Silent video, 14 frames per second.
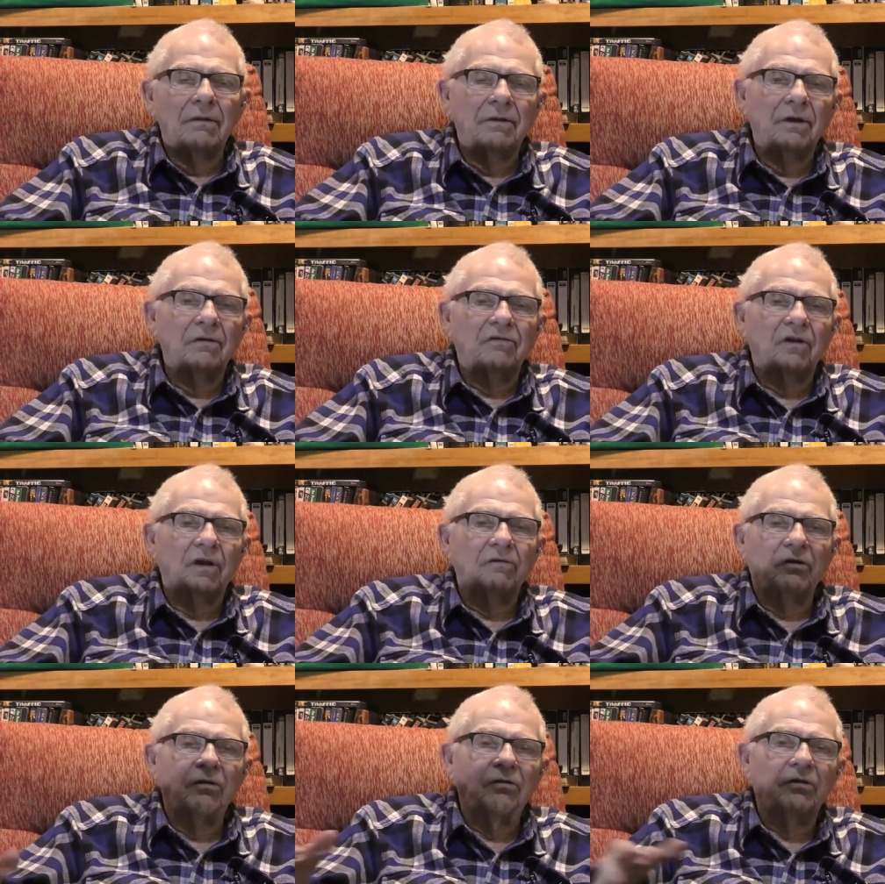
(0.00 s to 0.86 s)
Things
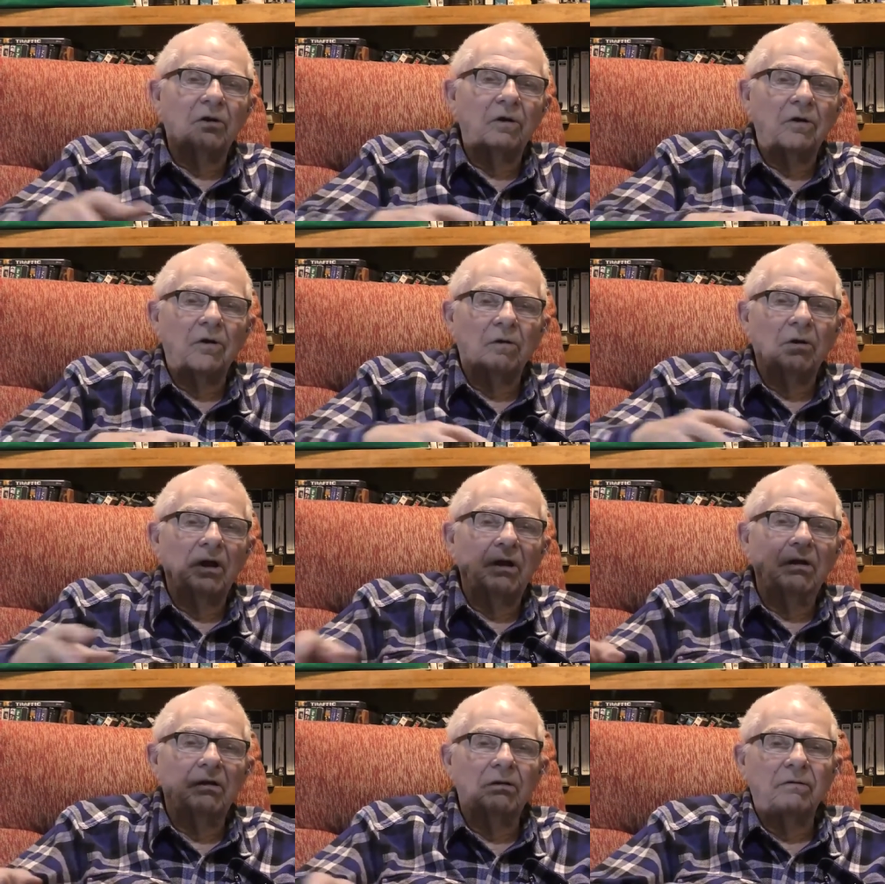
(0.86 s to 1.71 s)
had
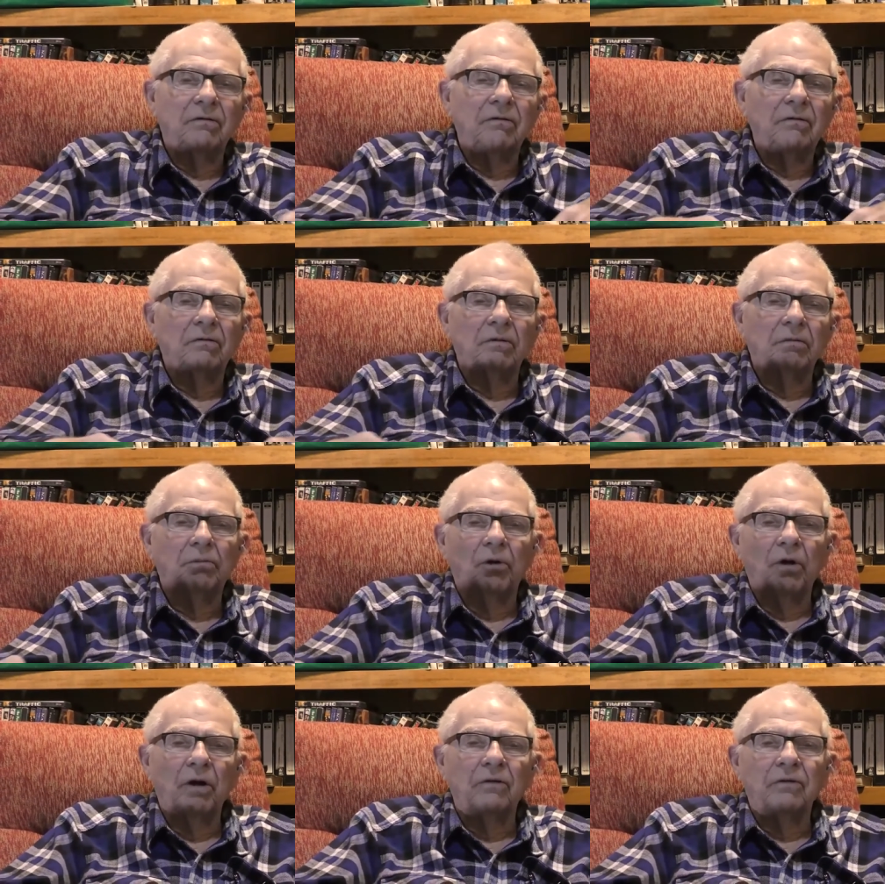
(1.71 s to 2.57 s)
deteriorated to the
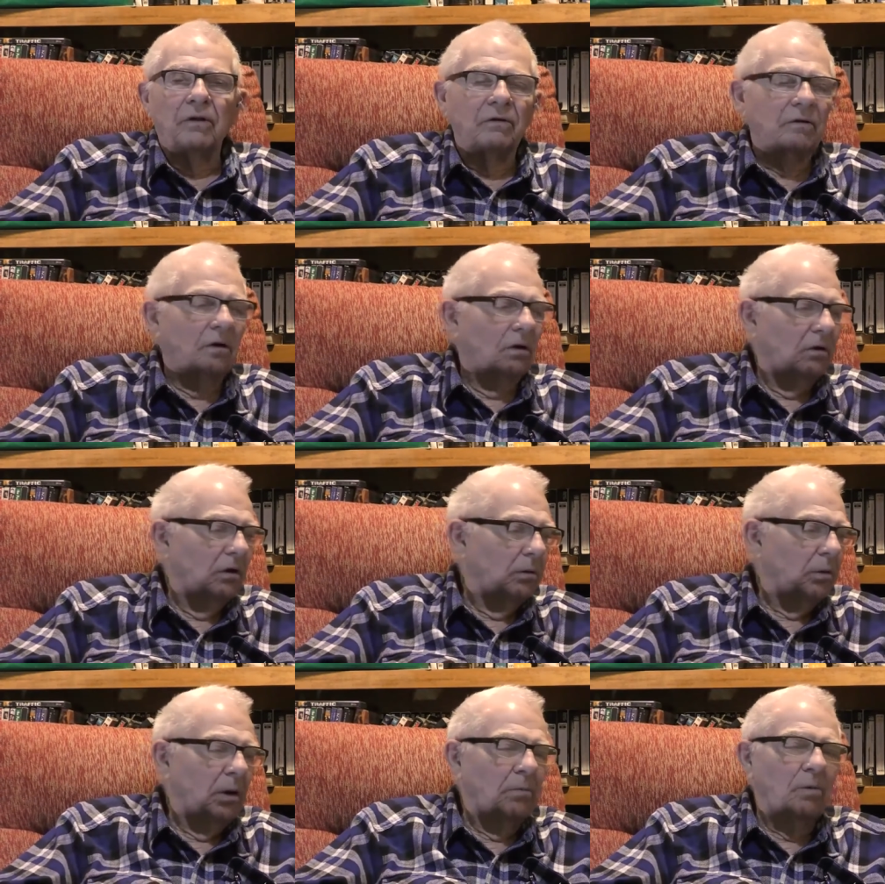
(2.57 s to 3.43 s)
point that the
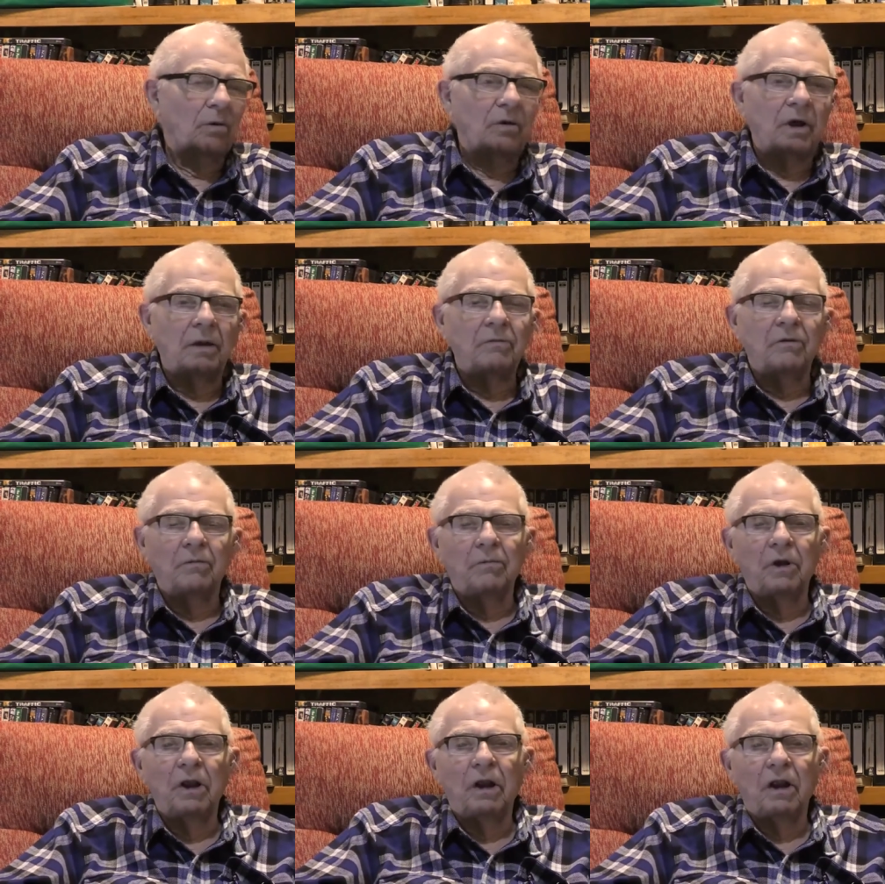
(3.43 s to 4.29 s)
only people who came to
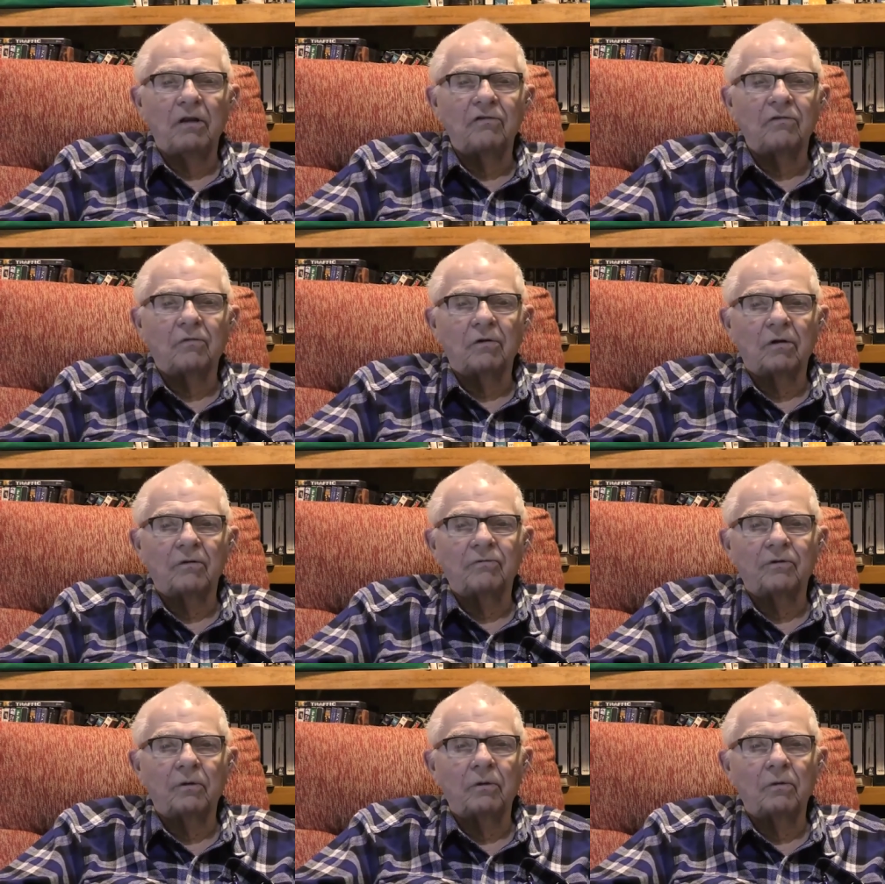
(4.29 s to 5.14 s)
meetings were a
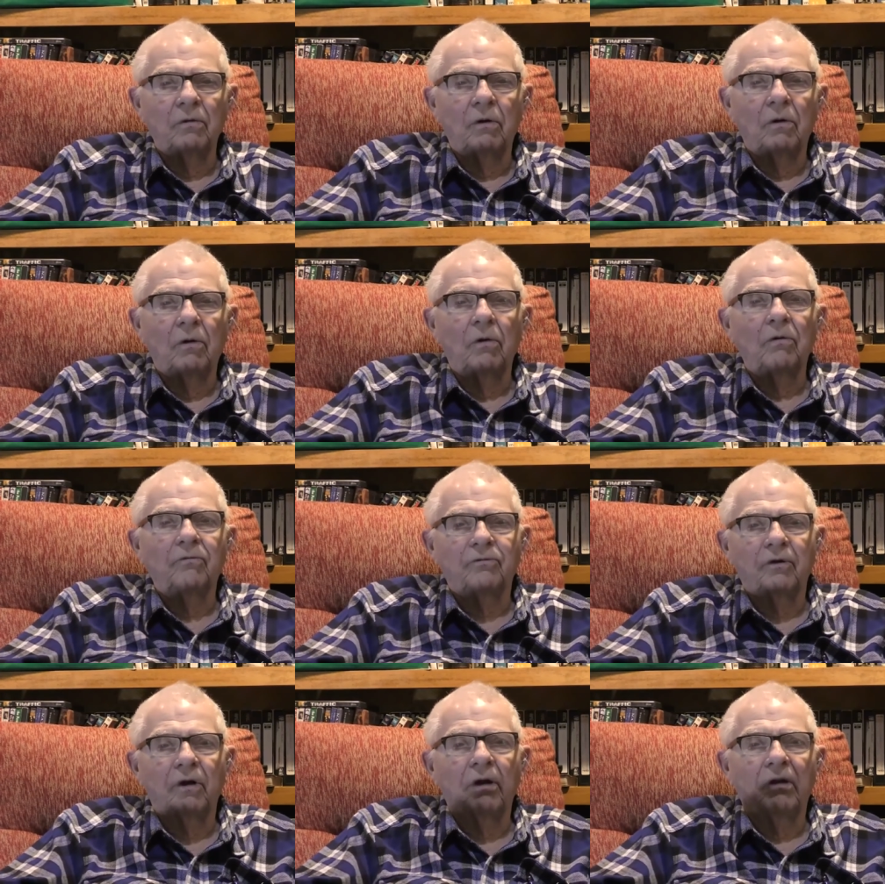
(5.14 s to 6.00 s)
few old
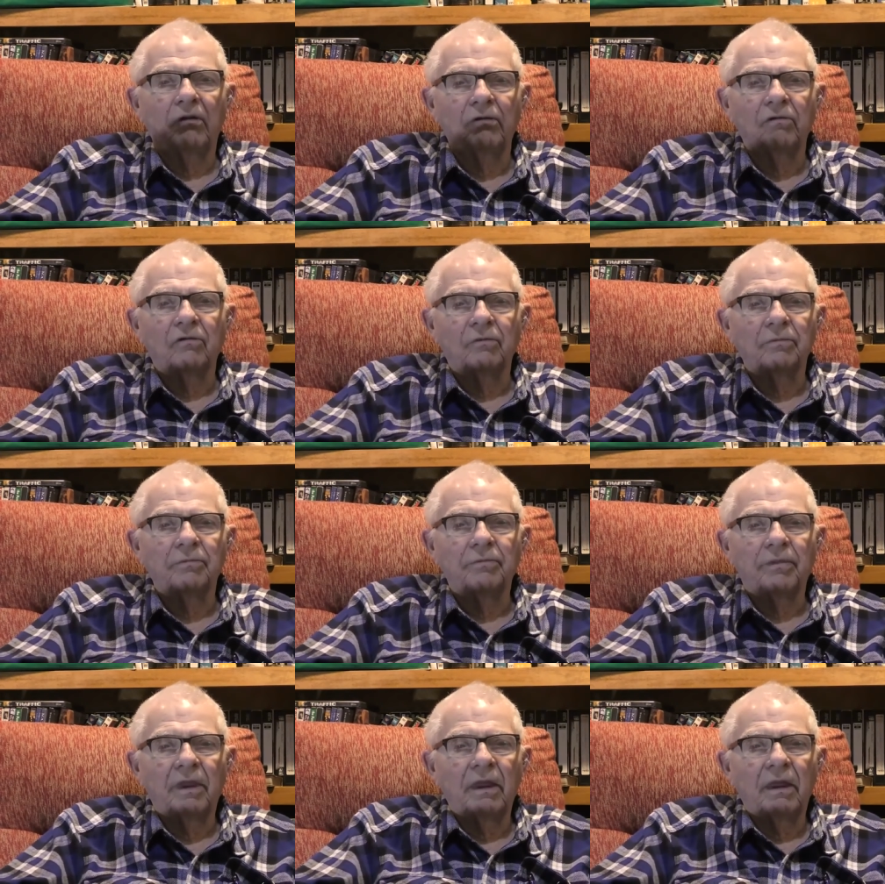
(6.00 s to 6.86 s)
friends.
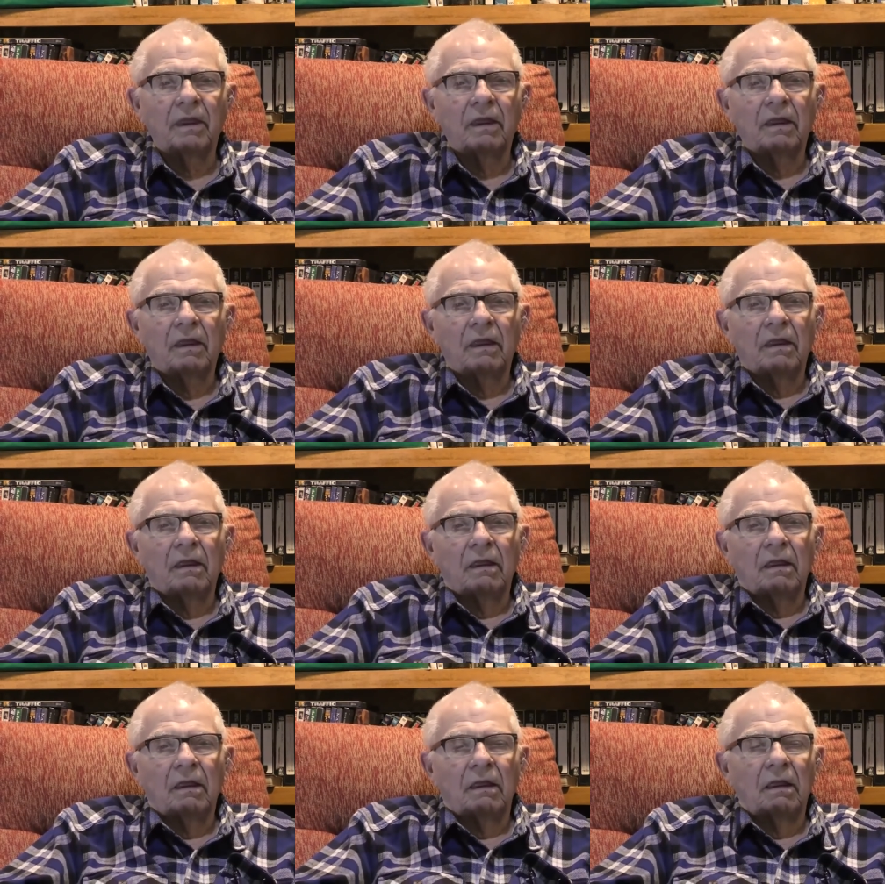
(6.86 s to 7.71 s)

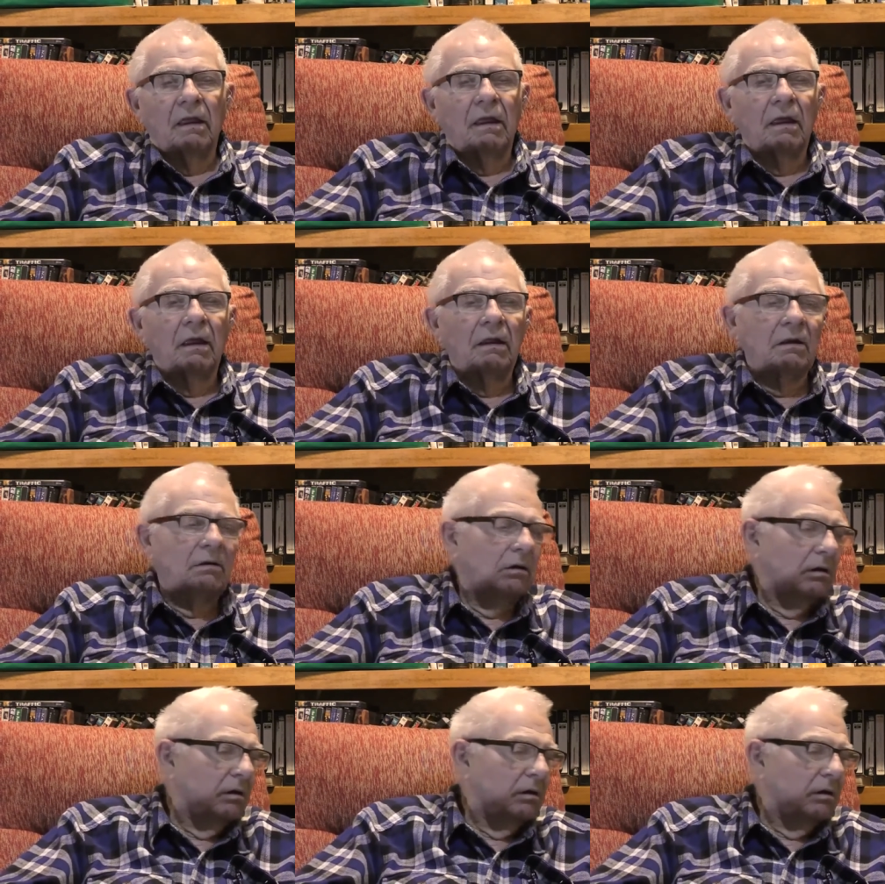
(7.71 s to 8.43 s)
And